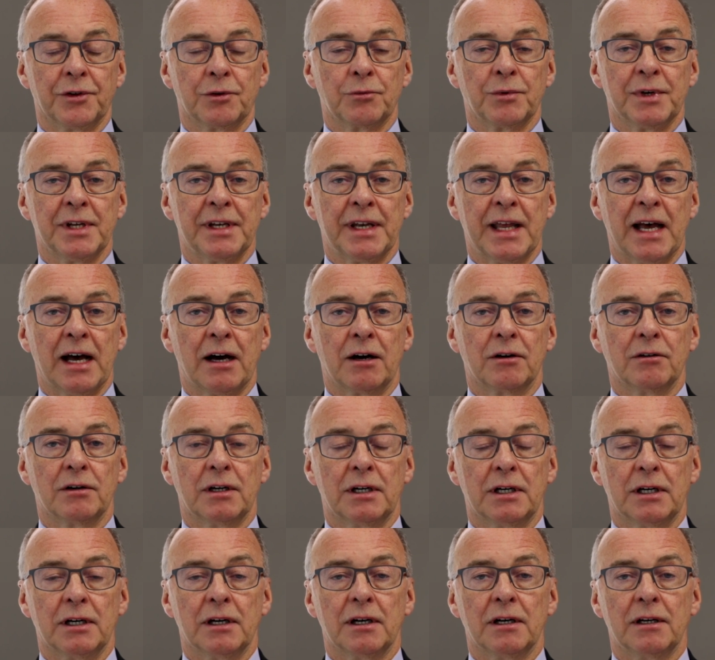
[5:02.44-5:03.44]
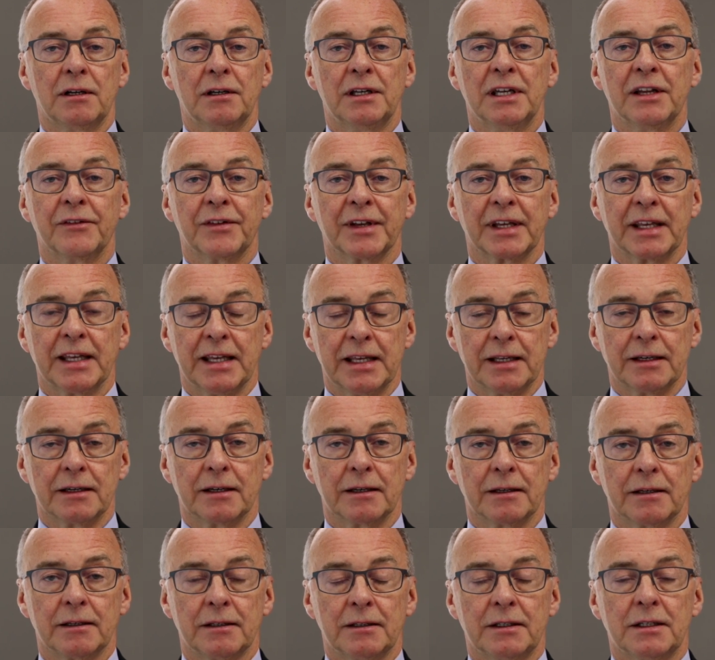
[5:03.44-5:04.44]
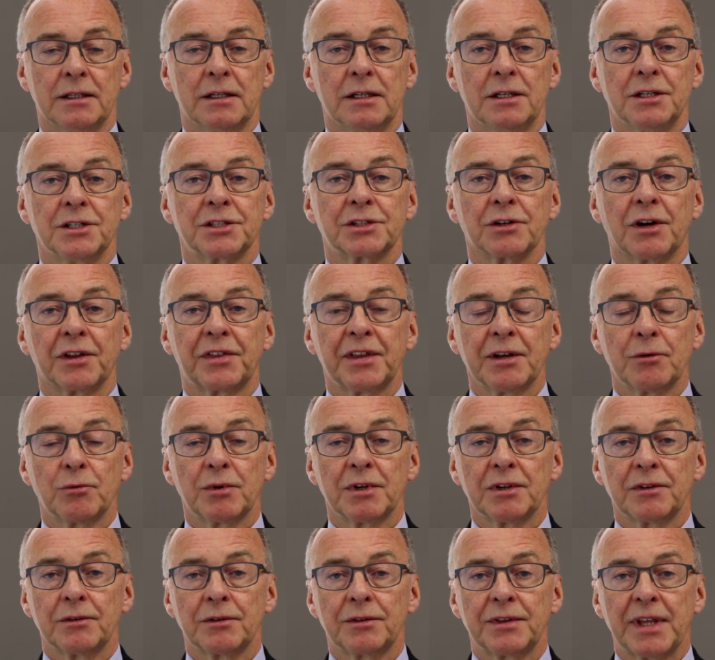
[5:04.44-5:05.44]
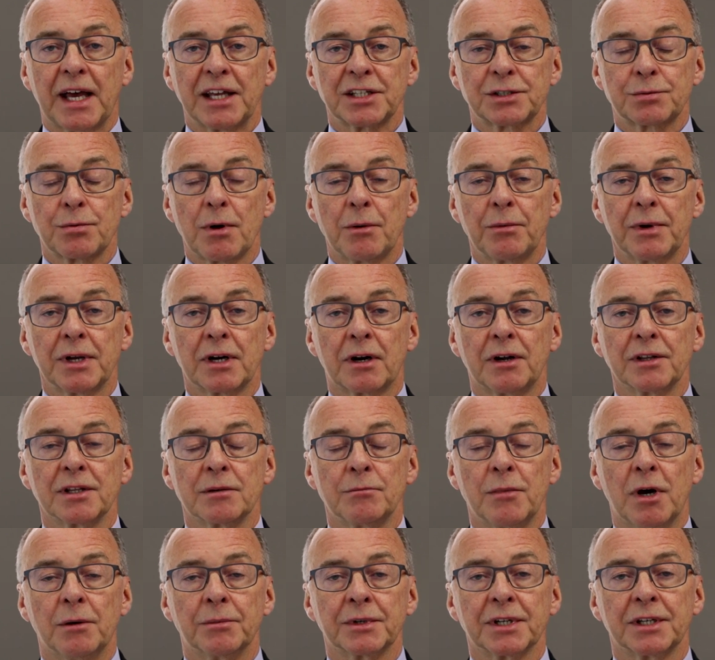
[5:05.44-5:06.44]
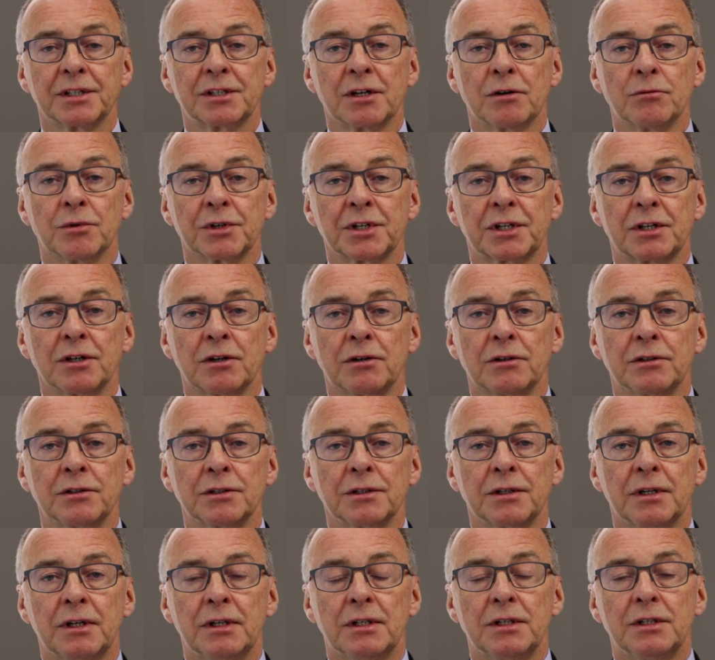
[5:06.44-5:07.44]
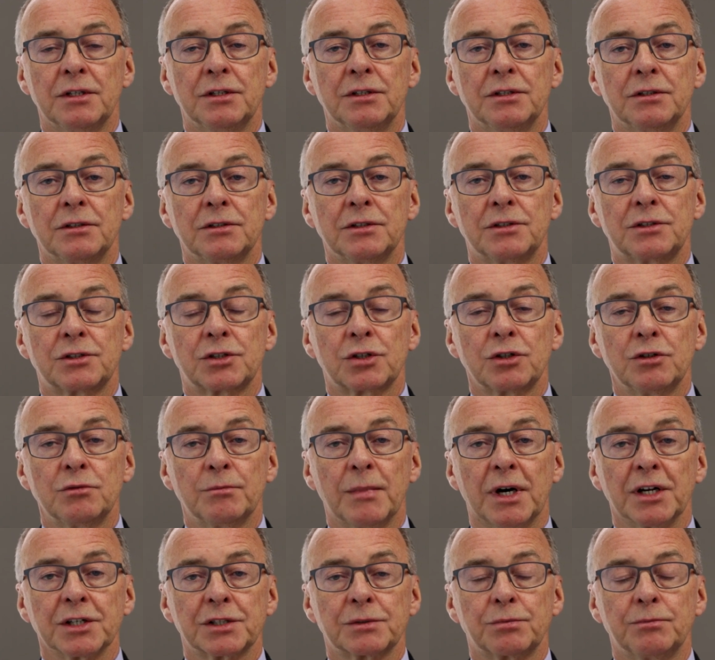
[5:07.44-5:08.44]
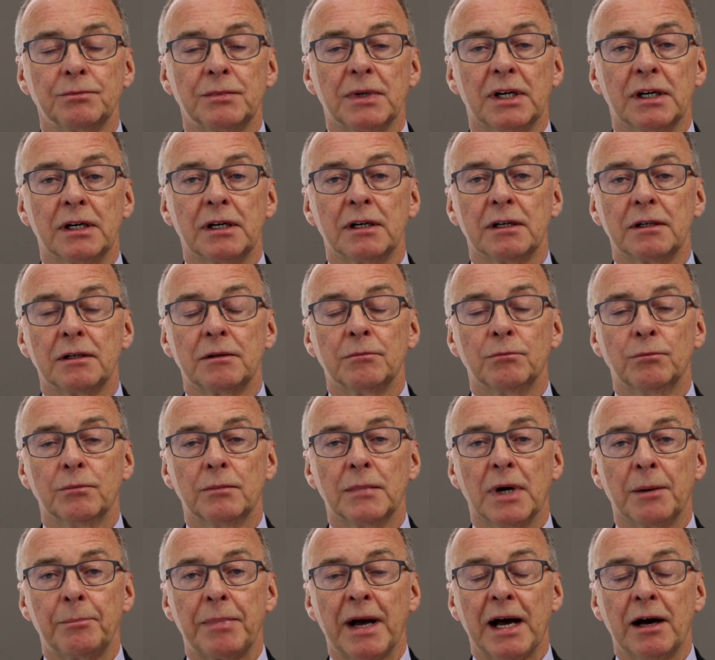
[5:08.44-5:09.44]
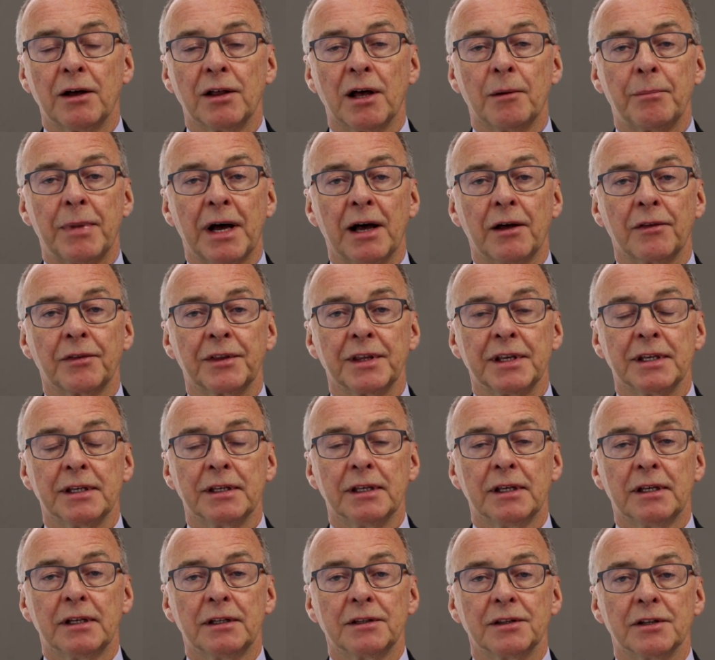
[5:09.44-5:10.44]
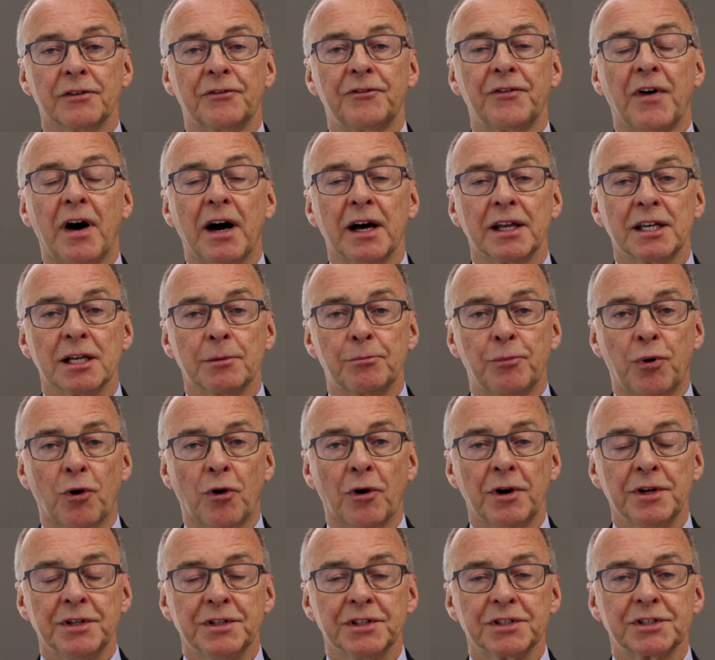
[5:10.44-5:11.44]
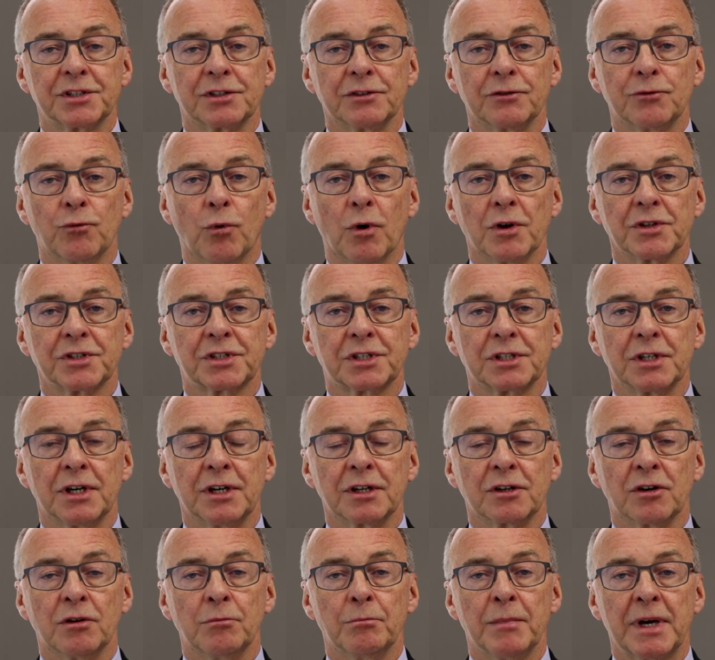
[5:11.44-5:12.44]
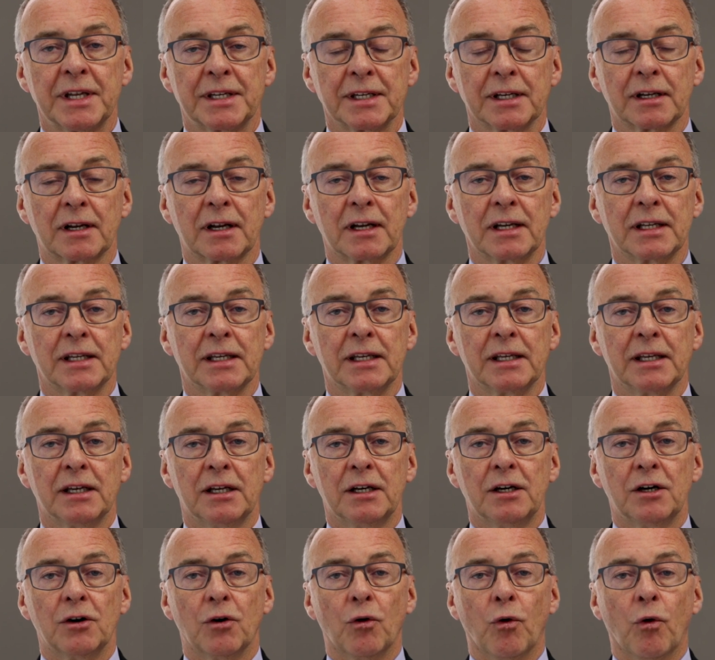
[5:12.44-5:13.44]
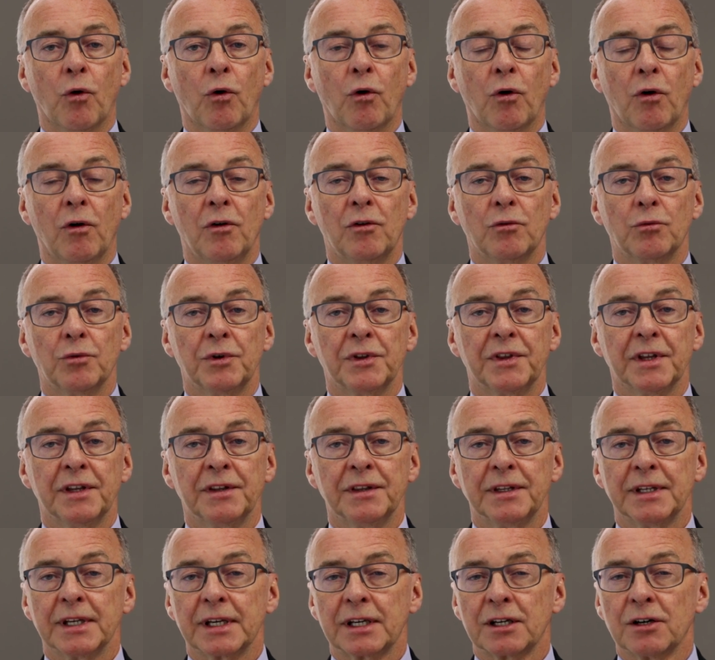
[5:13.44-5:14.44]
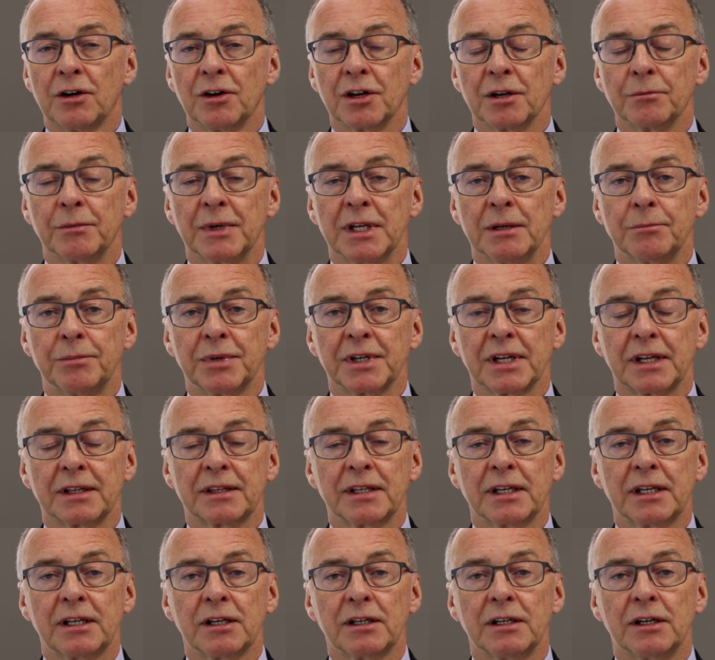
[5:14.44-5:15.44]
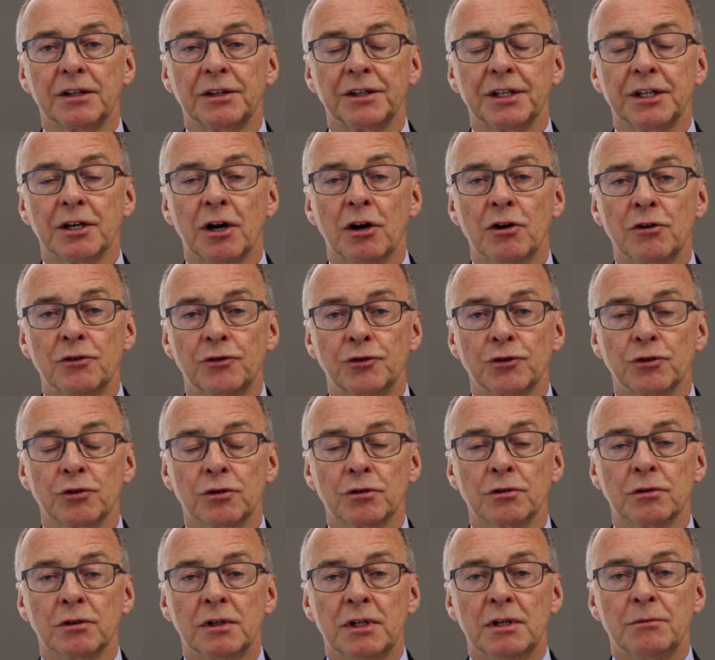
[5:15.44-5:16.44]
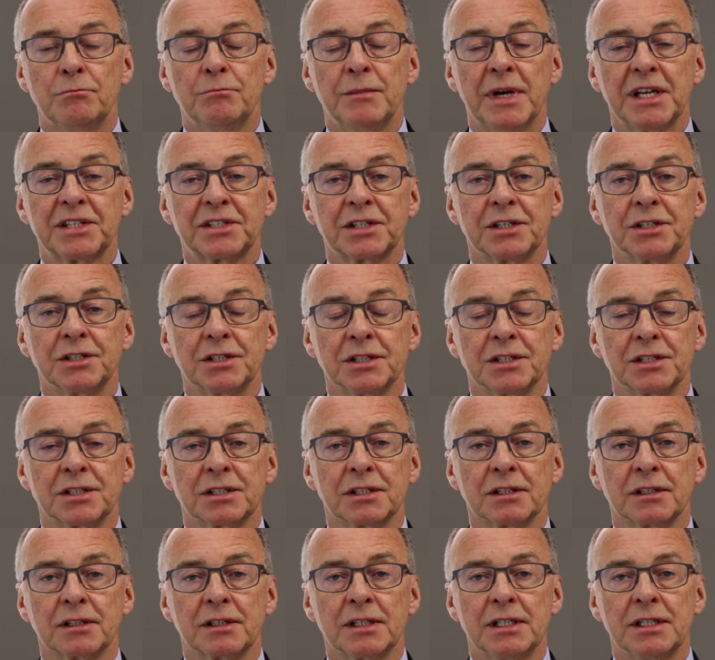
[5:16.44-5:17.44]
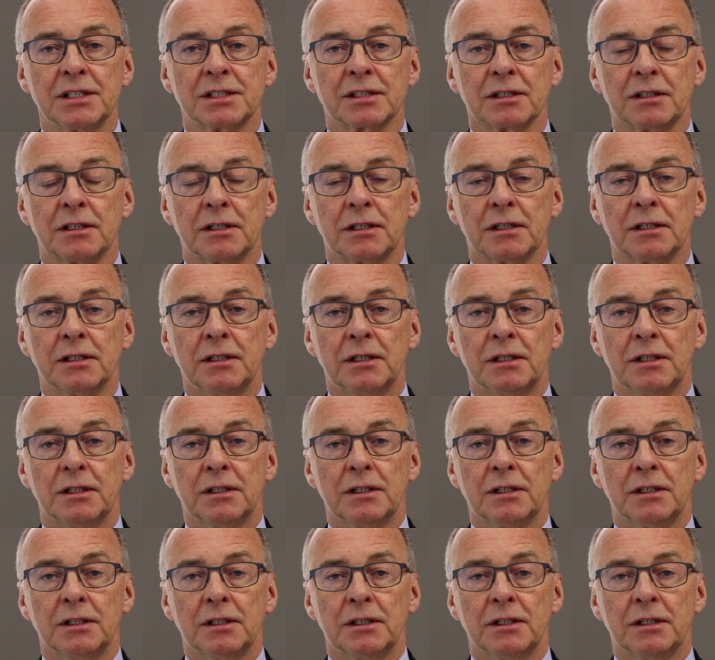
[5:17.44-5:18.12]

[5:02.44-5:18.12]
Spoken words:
that we're now living in. So I think that's where we are at the moment. I don't want to go on too much about the finer points of what's going on medically or within the economy, but I think the overall message is that these are